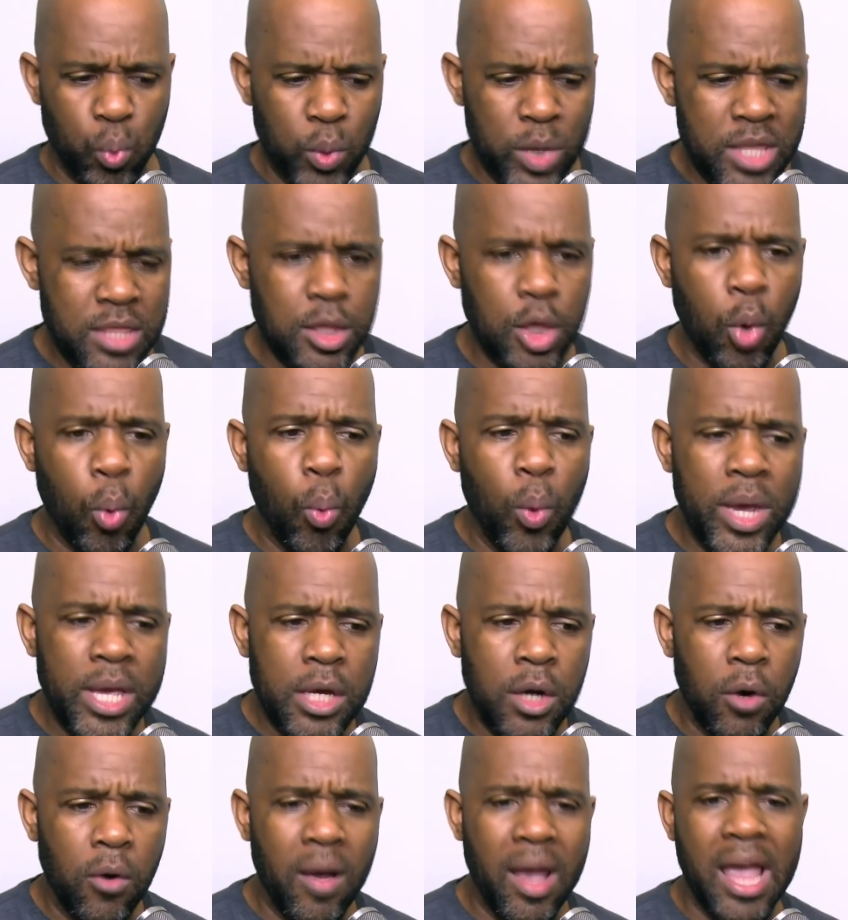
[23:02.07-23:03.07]
with the
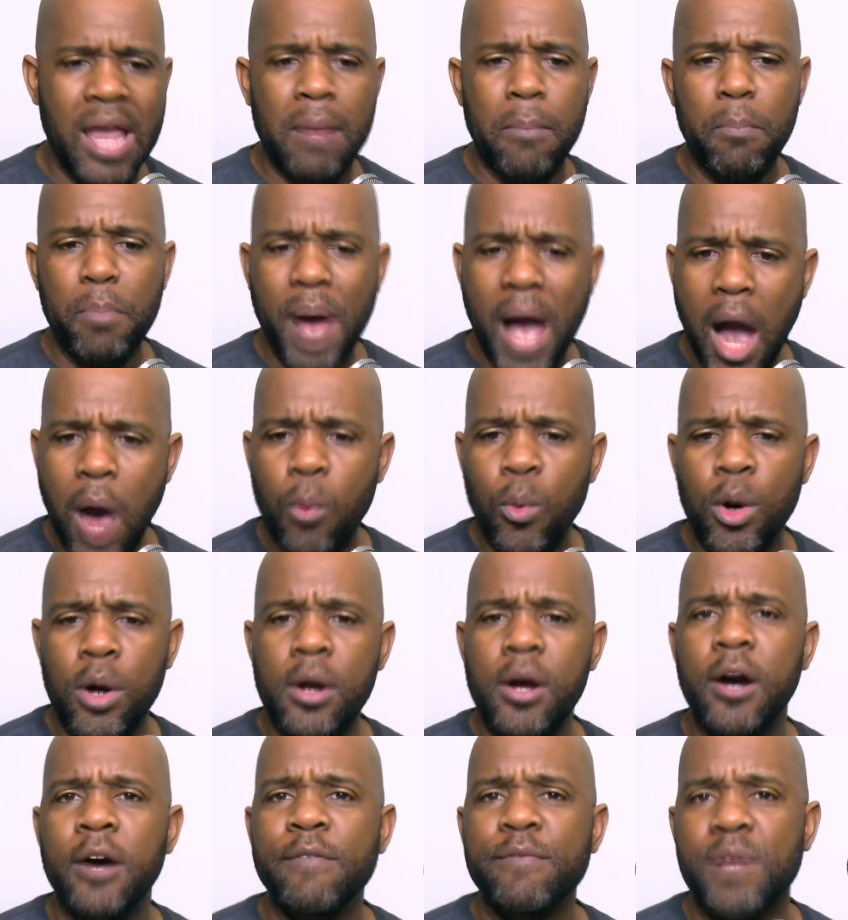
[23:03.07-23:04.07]
will and power
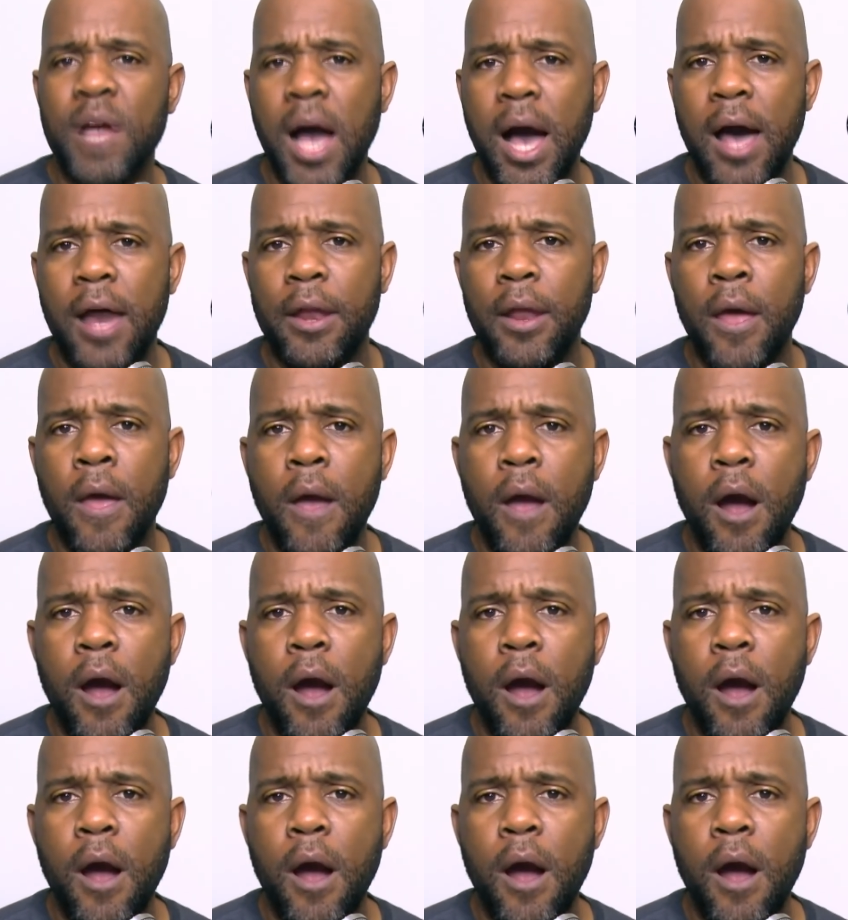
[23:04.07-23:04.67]
of God.